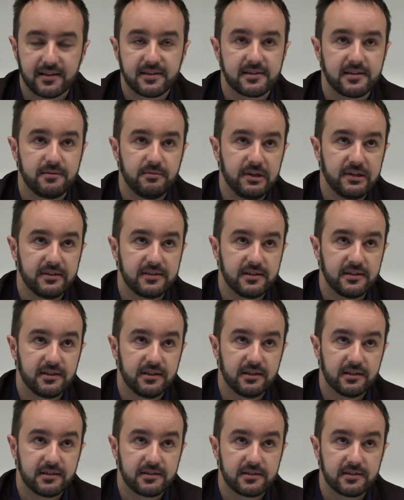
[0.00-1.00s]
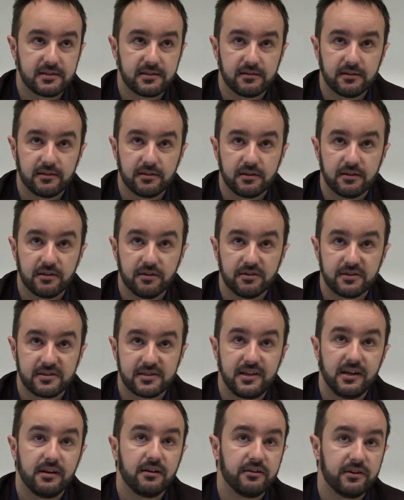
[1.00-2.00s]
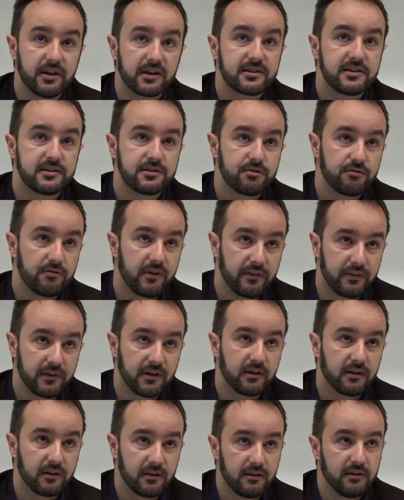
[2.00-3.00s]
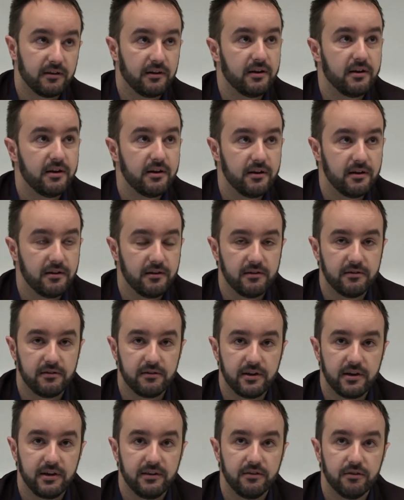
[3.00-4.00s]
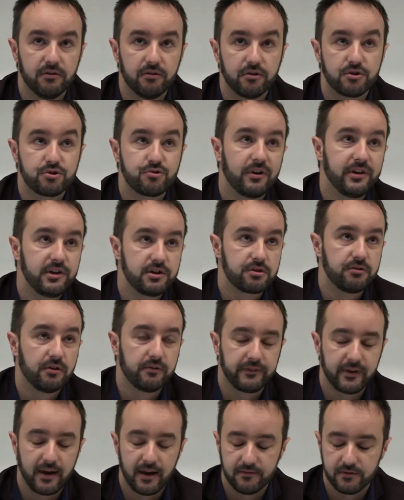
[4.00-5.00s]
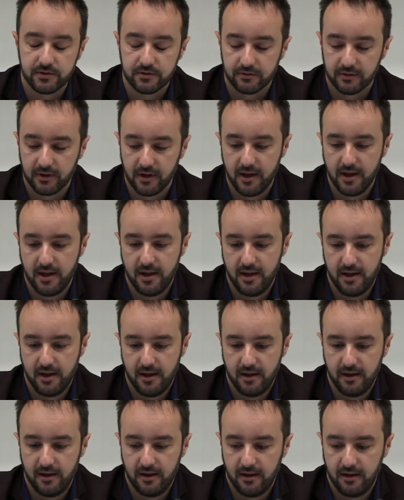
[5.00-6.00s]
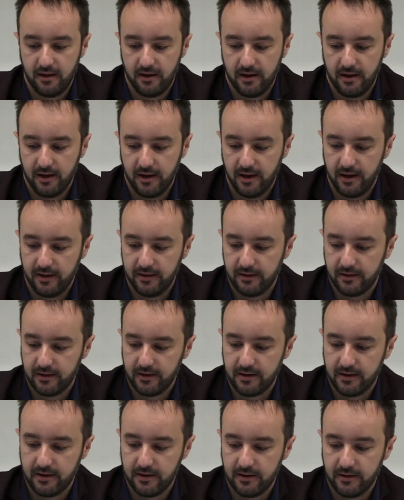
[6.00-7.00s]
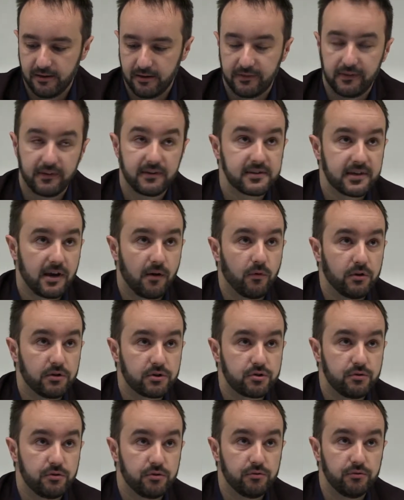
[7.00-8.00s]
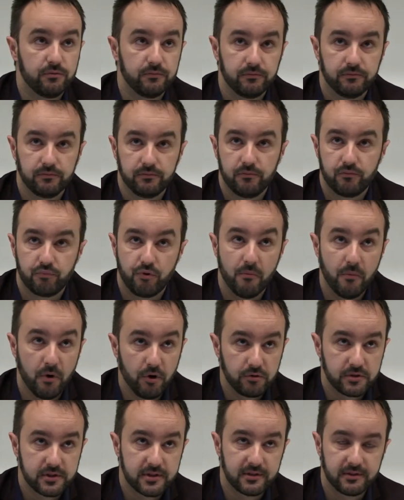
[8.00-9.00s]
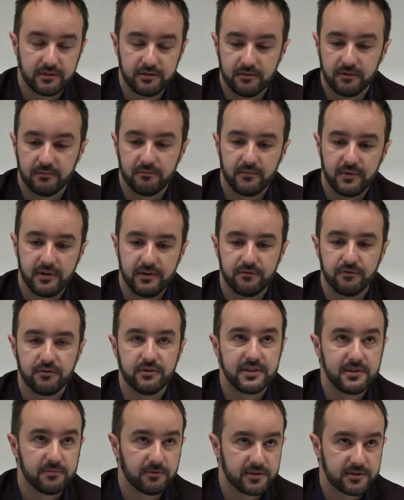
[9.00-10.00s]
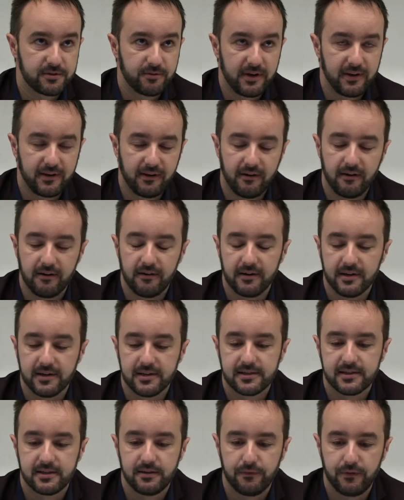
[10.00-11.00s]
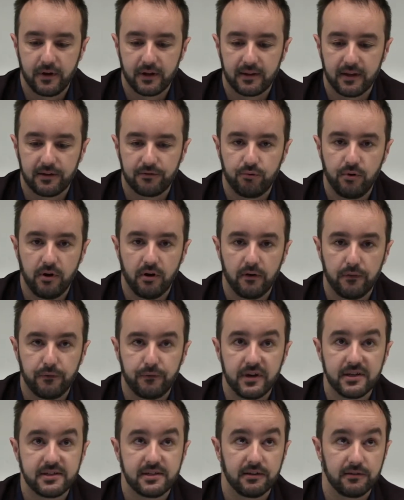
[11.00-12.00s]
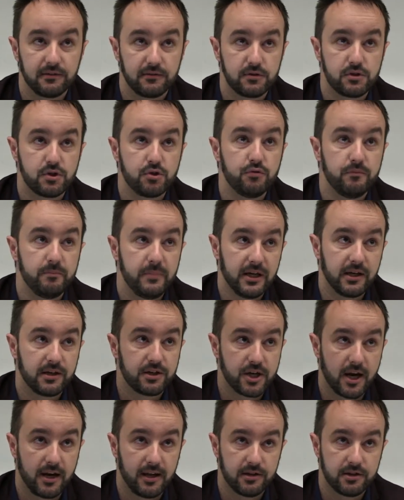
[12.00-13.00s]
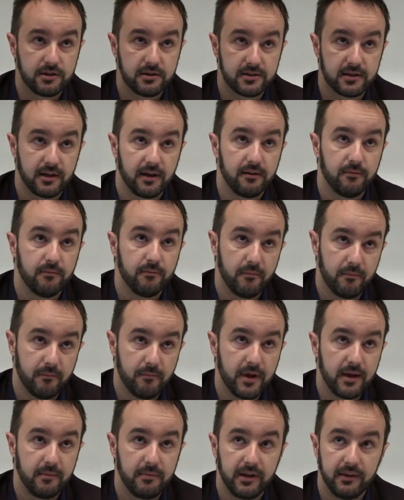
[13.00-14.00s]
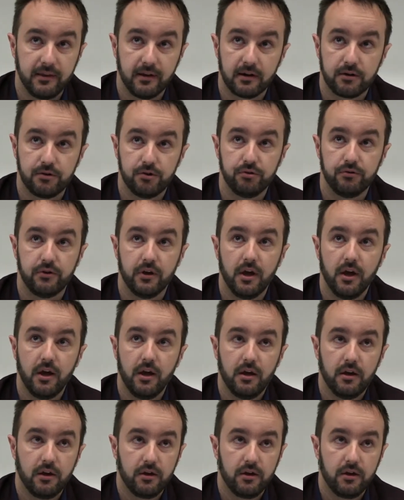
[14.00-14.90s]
accessibility is still an accessory thing in the traditional television. And the things I want to promote, even demonstrate here, is the fact that we are facing two big challenges and maybe they could